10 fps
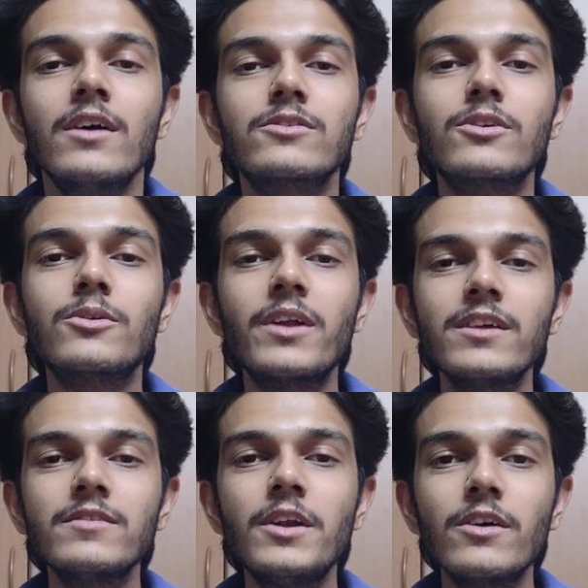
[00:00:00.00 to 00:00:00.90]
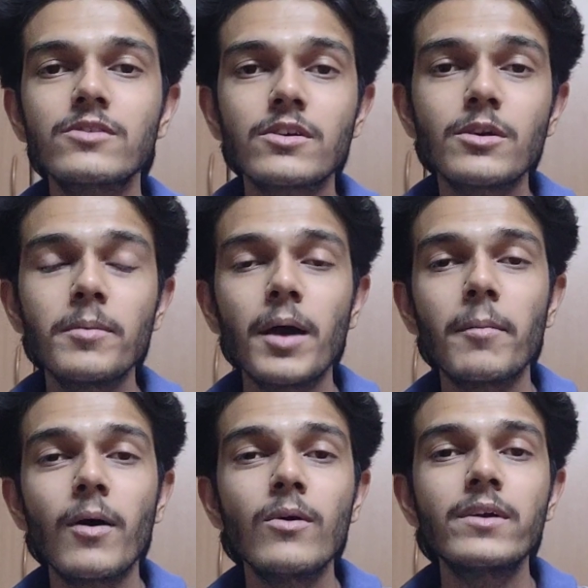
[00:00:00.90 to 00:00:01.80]
So today's video is going to be
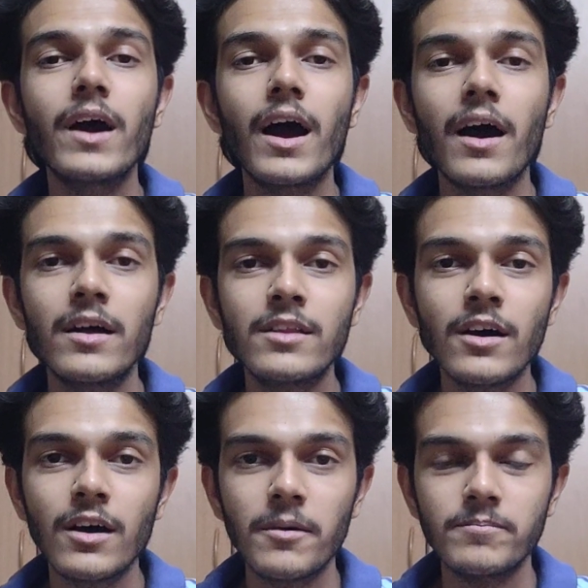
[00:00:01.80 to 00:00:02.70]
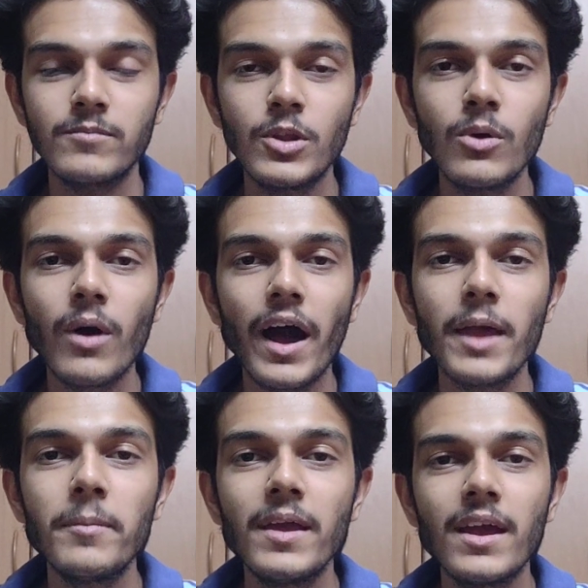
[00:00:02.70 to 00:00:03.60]
about the new
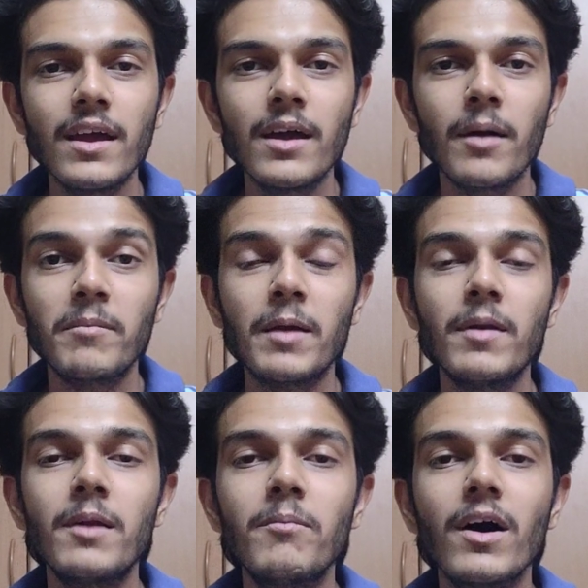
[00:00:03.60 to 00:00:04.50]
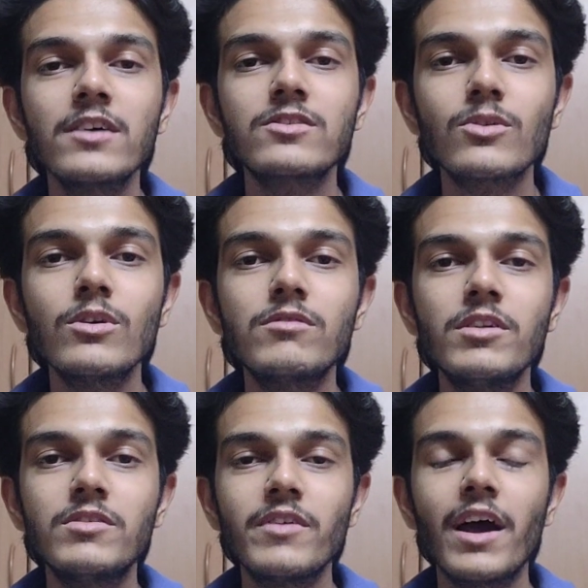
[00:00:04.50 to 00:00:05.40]
IBA Beyblade burst rules
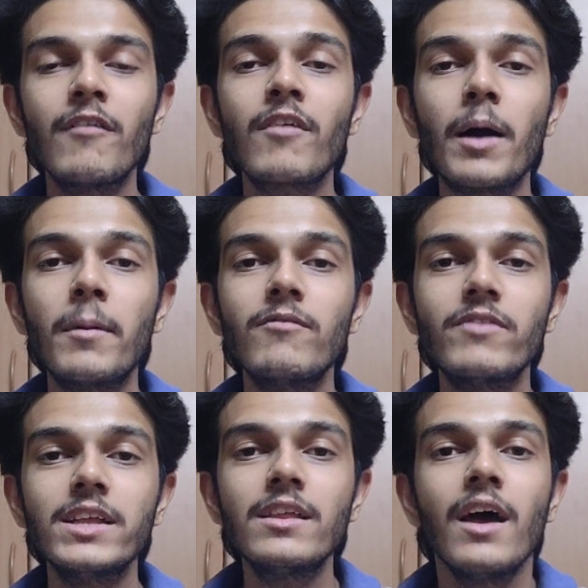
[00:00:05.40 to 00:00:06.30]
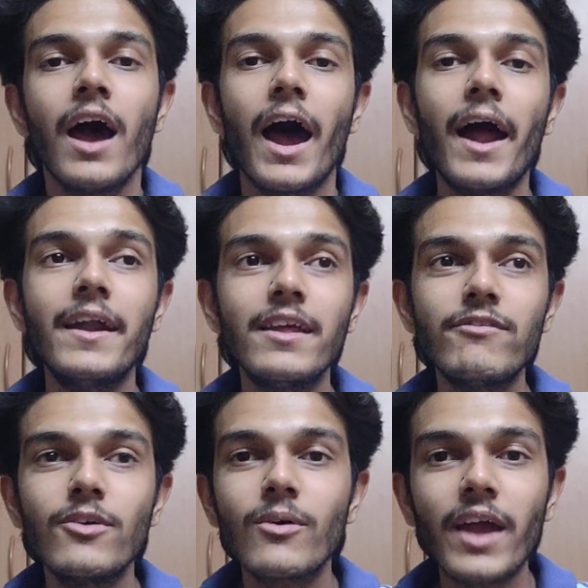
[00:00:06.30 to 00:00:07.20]
which we have come up with, and
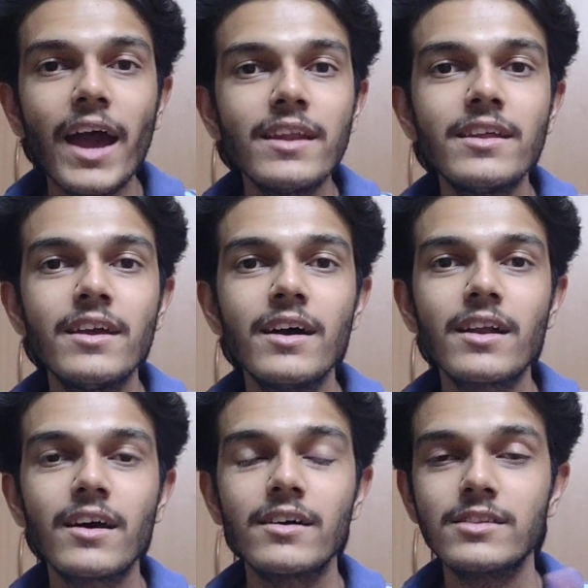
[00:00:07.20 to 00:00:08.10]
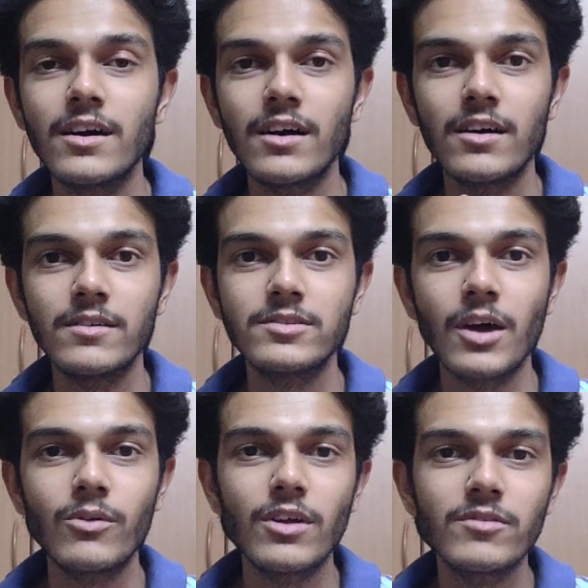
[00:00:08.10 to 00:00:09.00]
if you can hear the
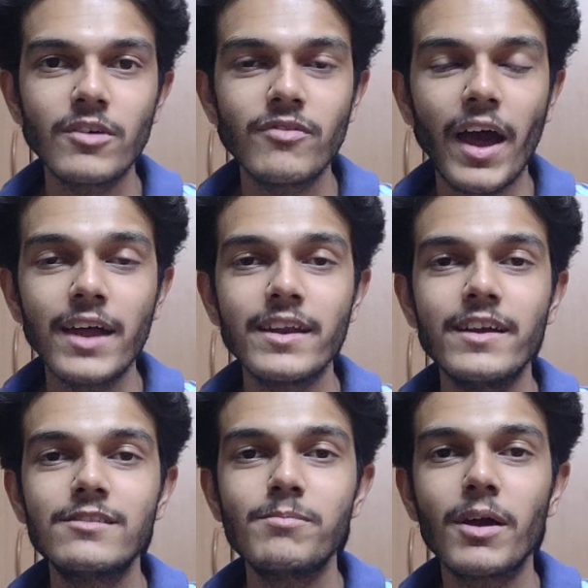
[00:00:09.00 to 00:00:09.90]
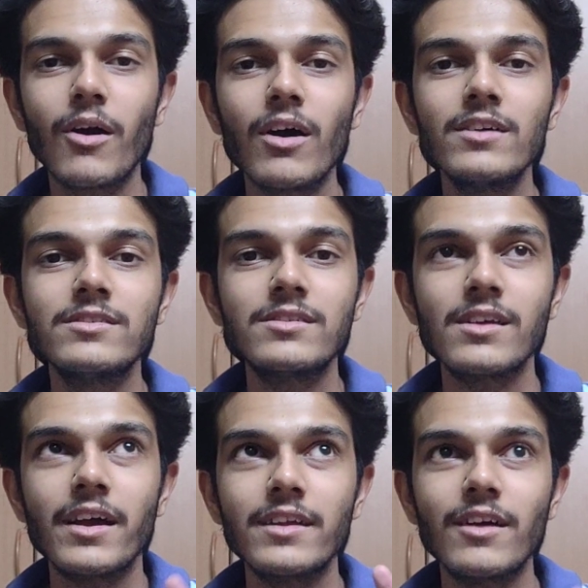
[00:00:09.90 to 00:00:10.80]
sound of the fan, it's because
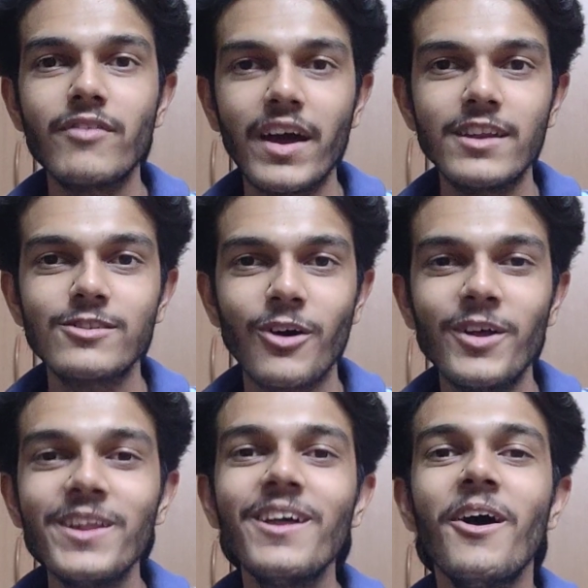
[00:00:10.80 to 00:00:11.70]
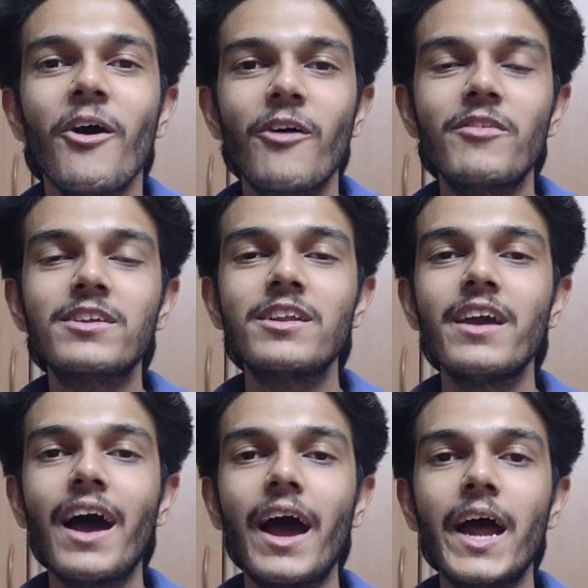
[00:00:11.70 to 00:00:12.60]
the fan is on
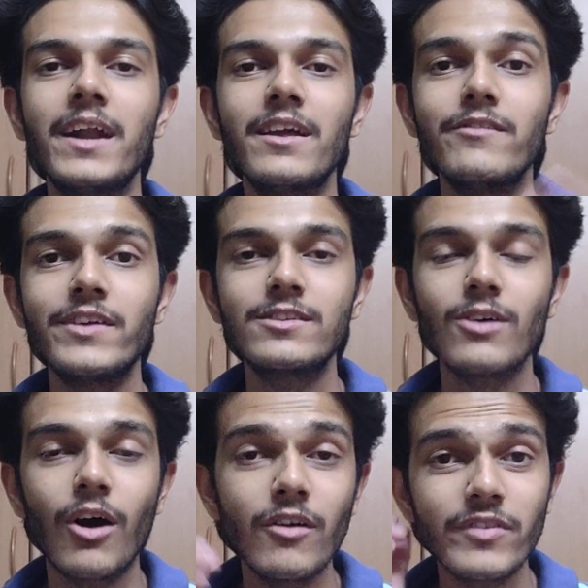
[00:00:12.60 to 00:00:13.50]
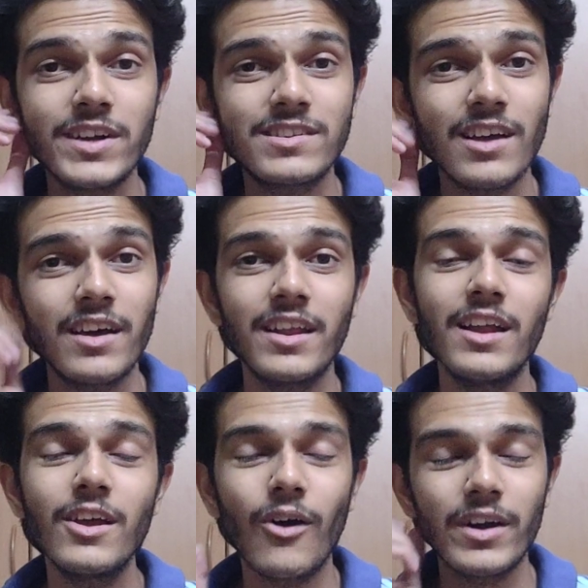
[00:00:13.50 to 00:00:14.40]
obviously, and if it's off, it's
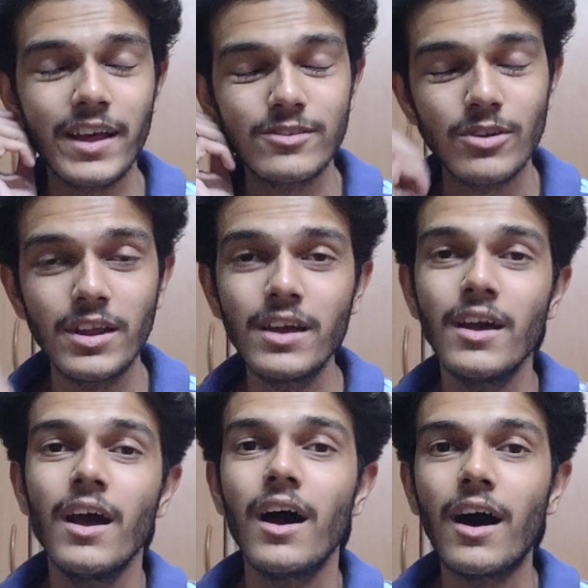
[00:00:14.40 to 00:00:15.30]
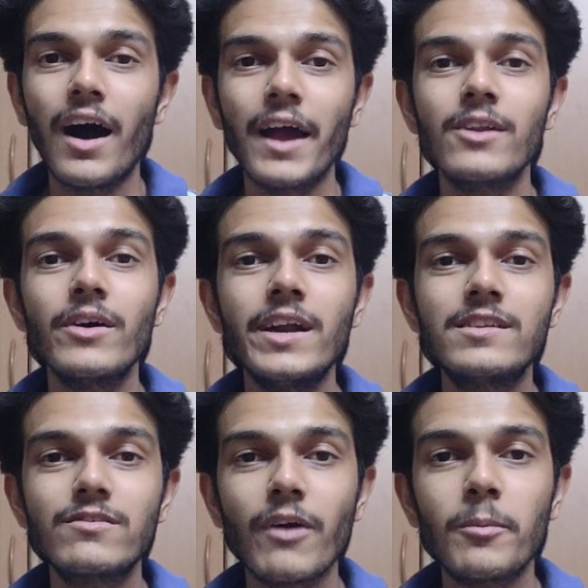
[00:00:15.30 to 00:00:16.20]
really hot actually. I know
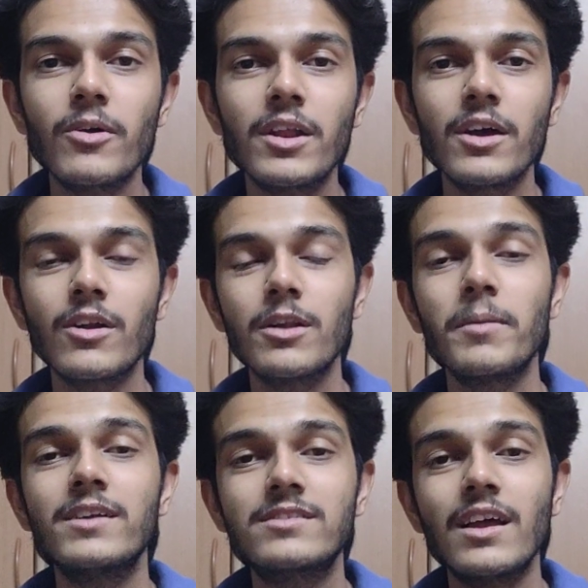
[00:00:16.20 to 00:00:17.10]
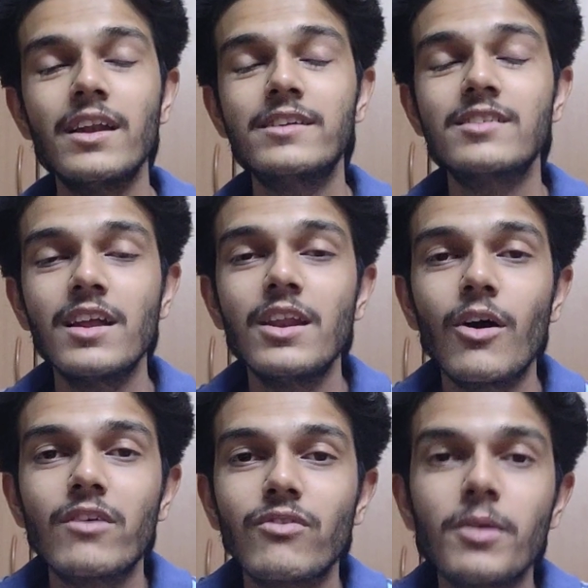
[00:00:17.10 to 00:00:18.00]
it's February and all, but still it's really
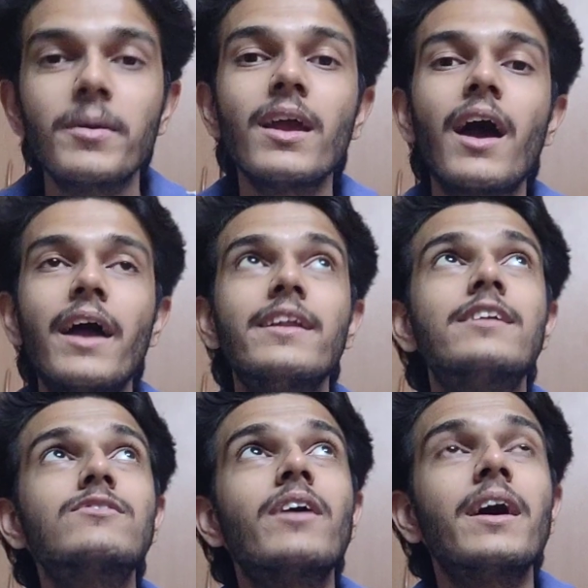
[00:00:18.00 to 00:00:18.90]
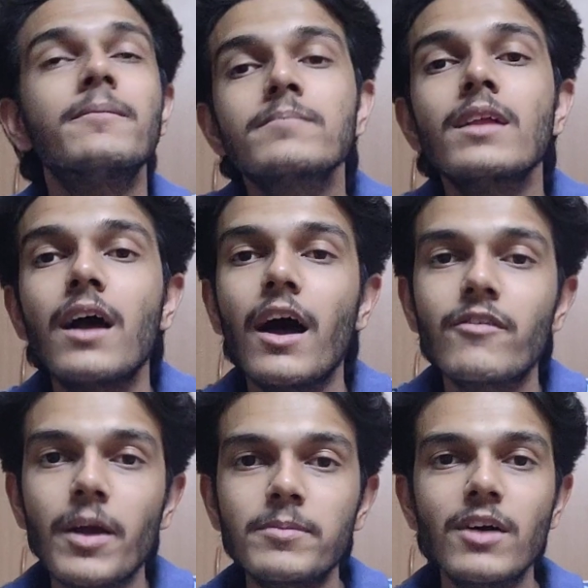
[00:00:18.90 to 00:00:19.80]
hot for me, and that's why
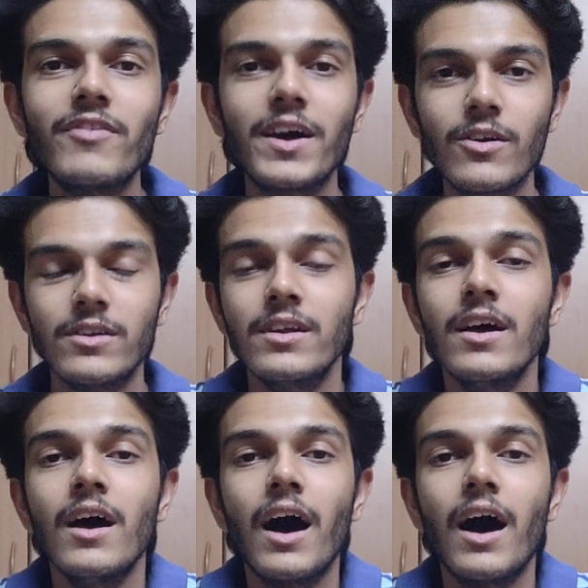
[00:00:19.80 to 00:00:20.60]
I've kept the fan on.